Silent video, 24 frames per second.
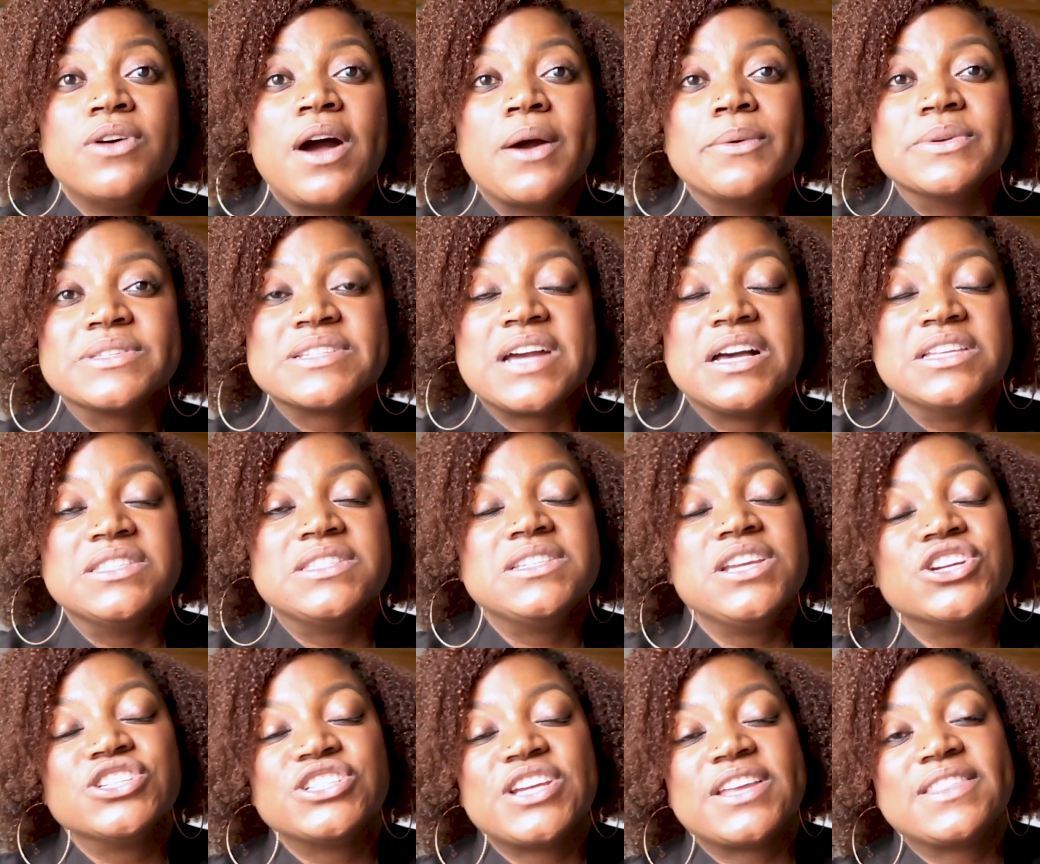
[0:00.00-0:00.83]
I was
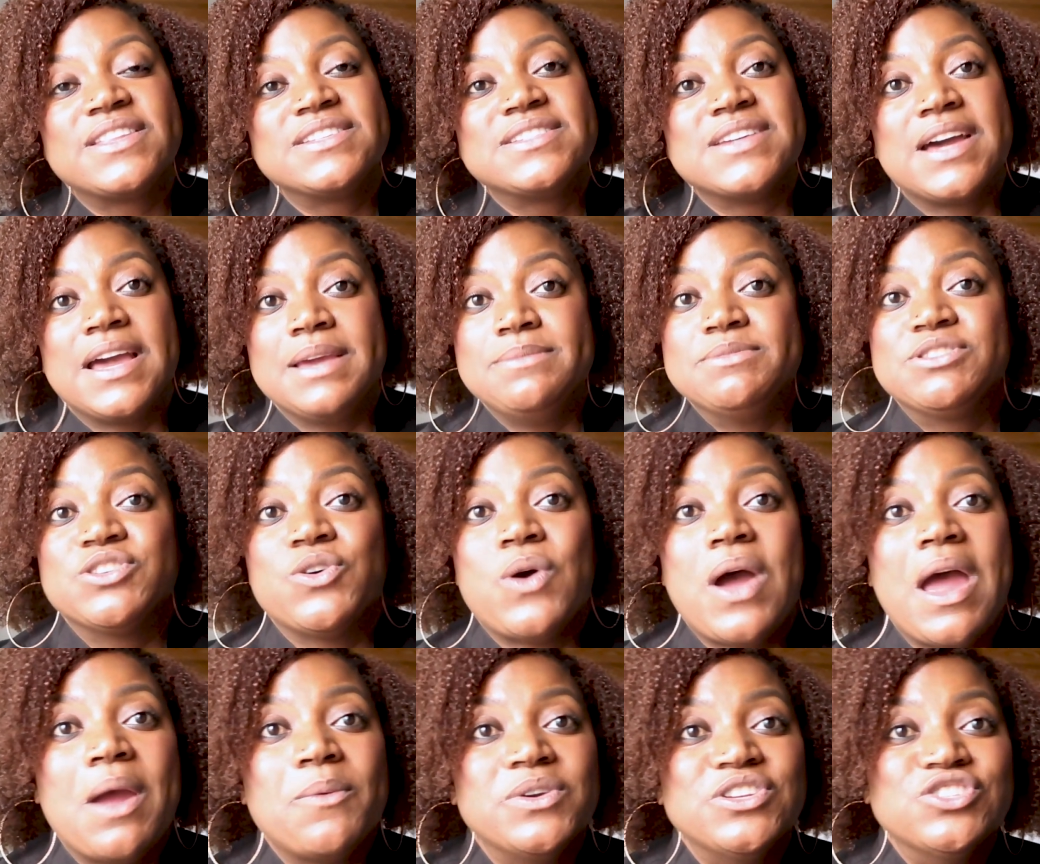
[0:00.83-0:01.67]
concierge at the time. So
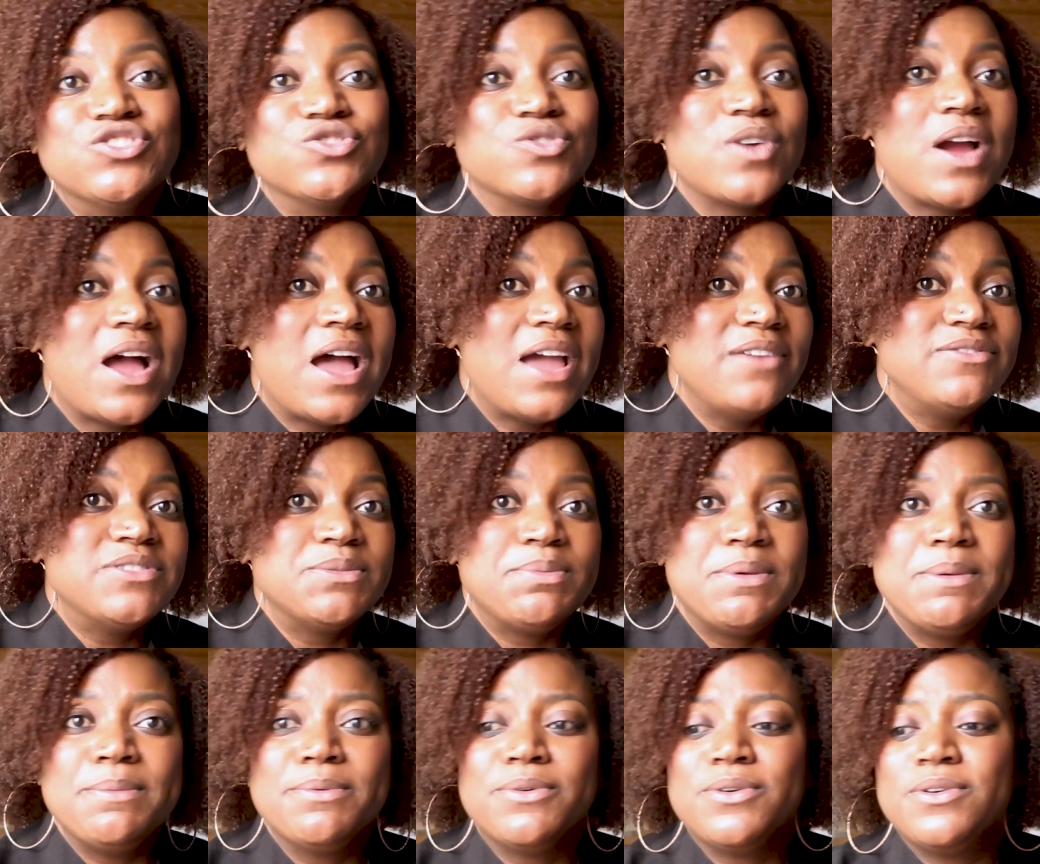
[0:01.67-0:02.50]
I would drive to
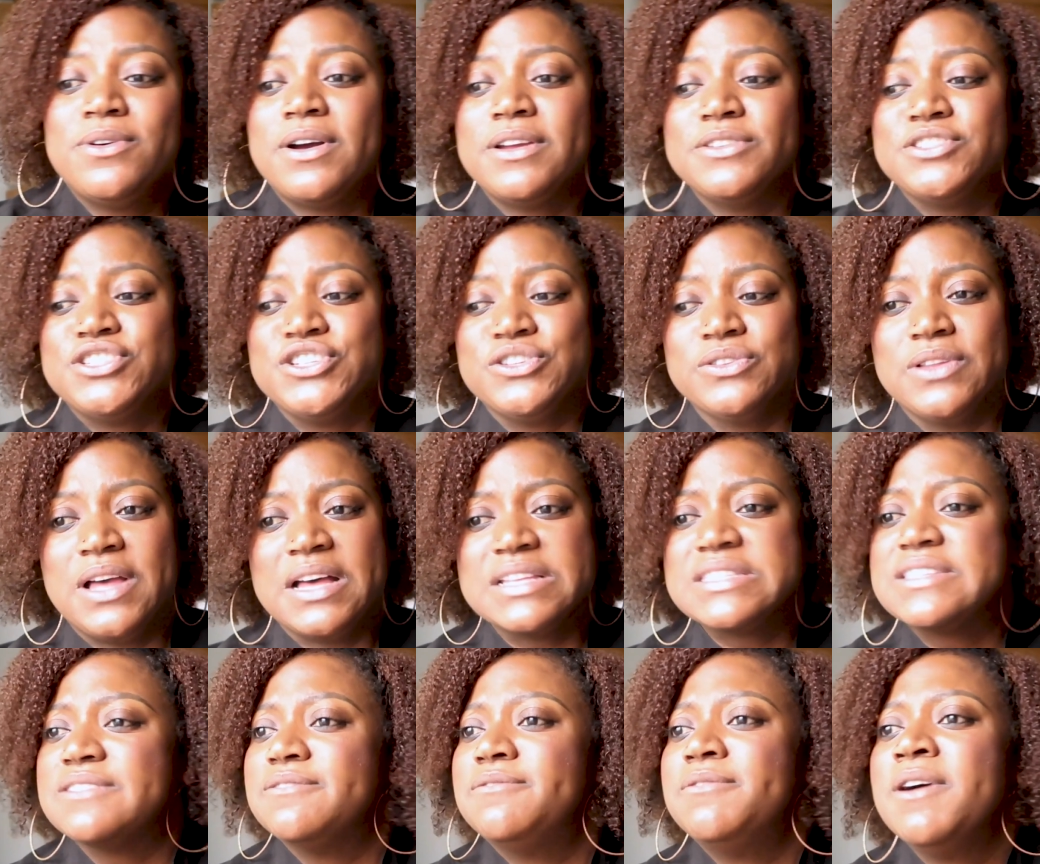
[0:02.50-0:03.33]
people. I'd do
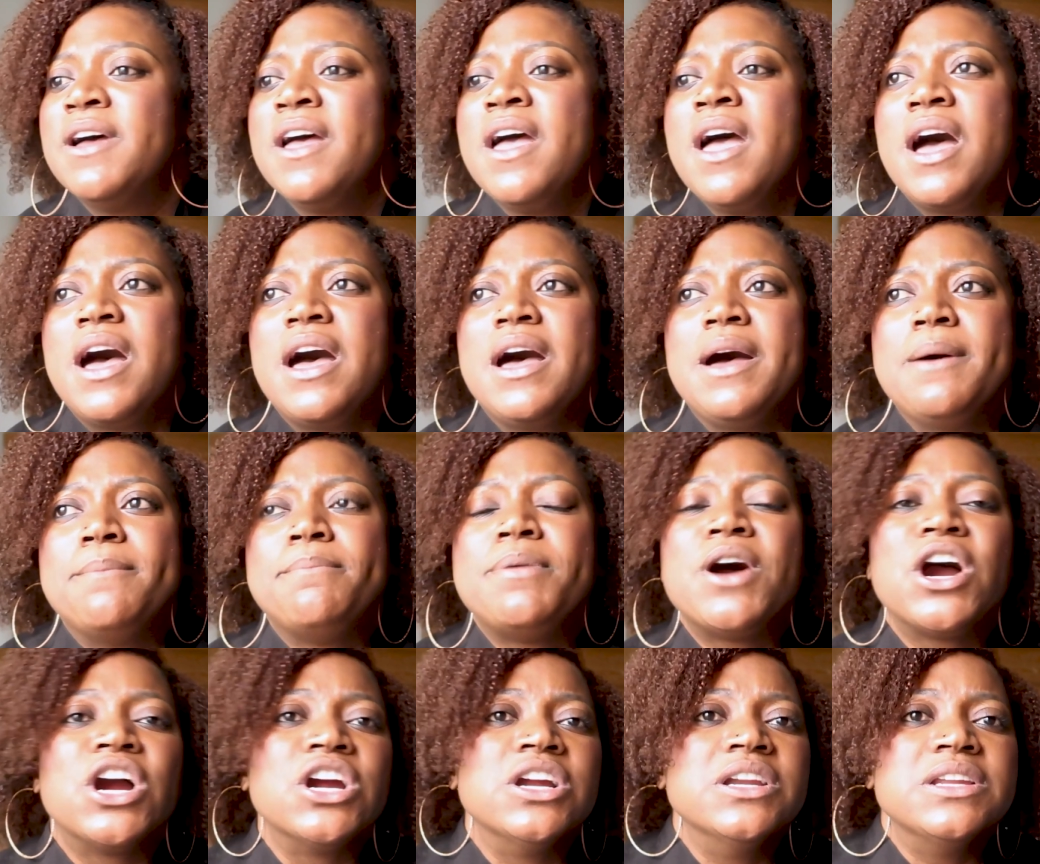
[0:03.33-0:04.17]
lots of
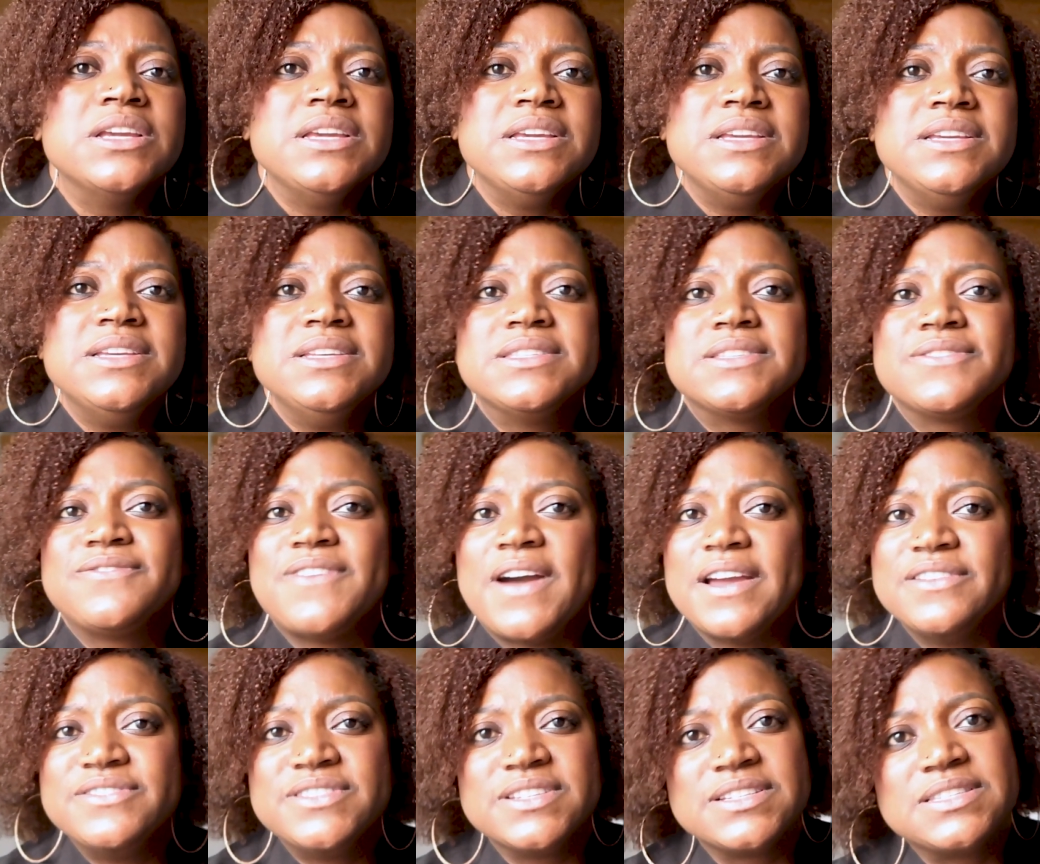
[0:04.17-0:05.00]
parties,
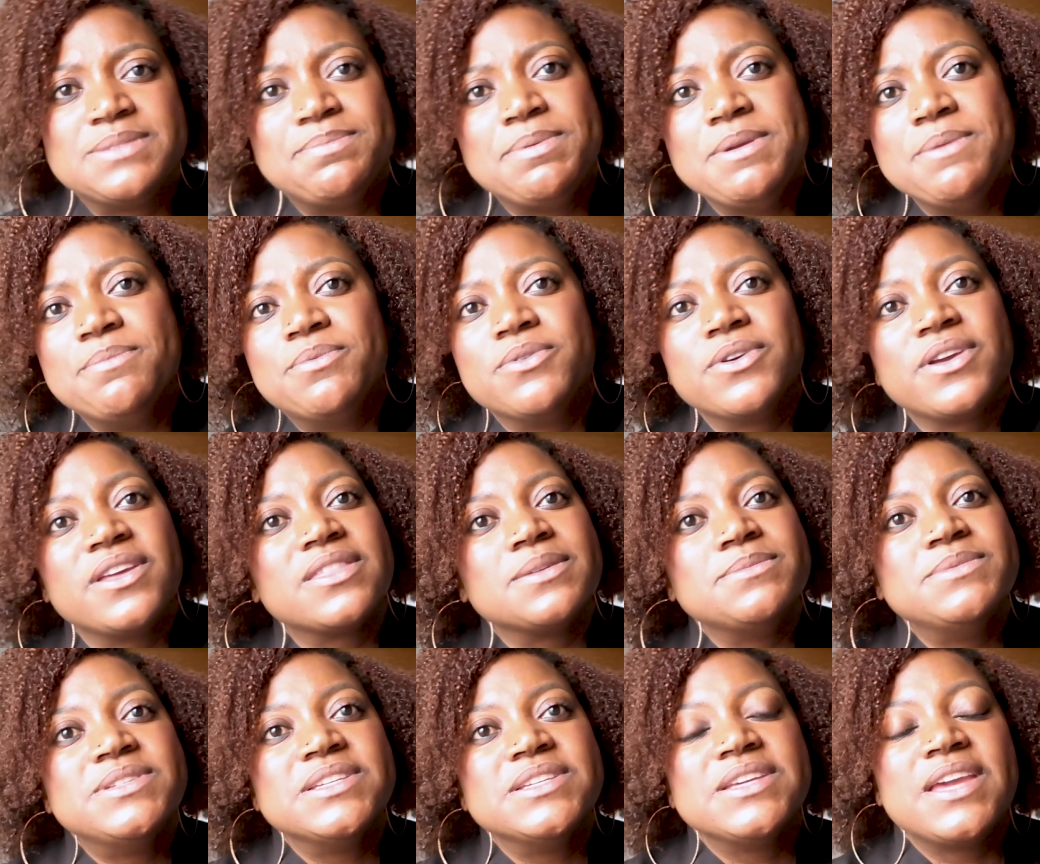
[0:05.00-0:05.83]
5-6 people,
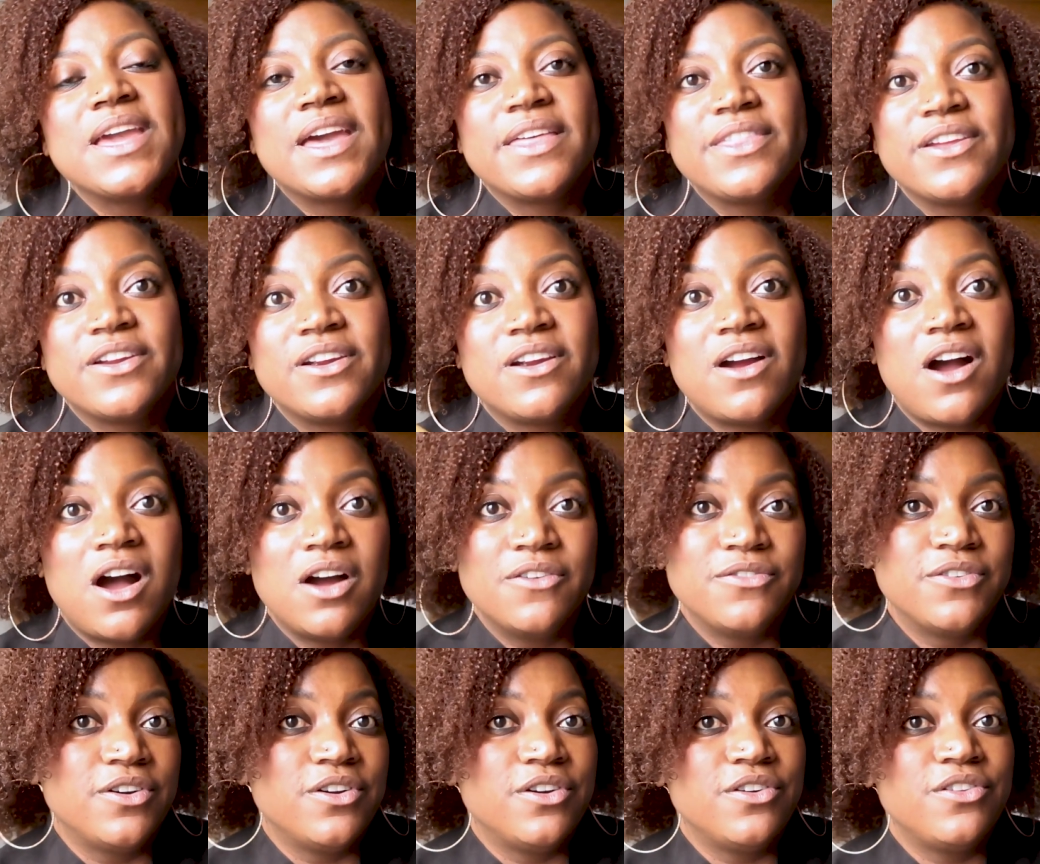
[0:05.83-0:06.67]
get them together,
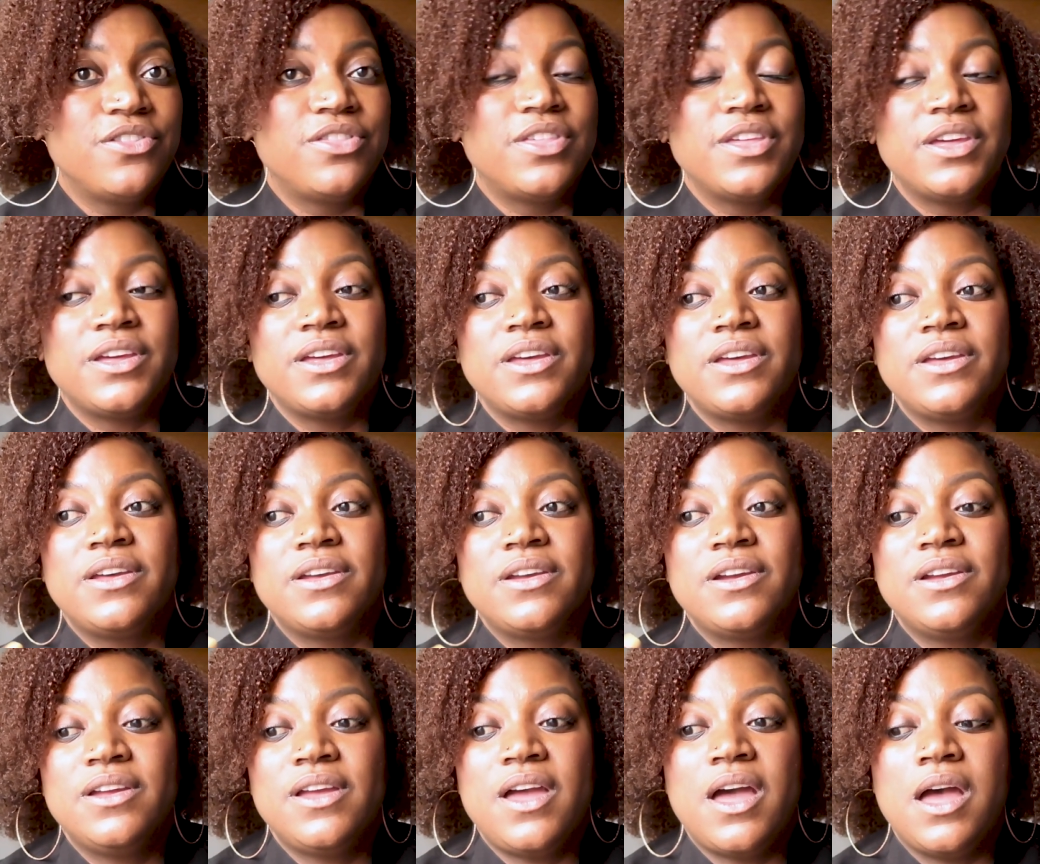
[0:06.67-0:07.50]
offer
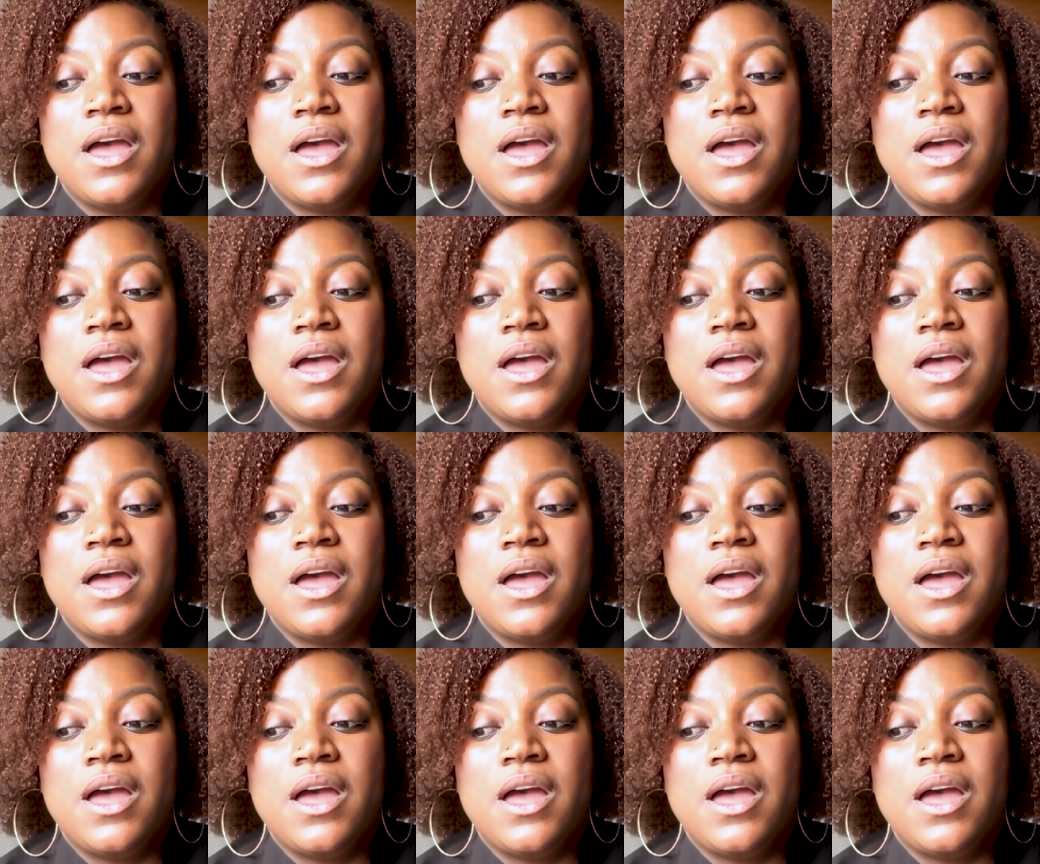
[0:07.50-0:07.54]
the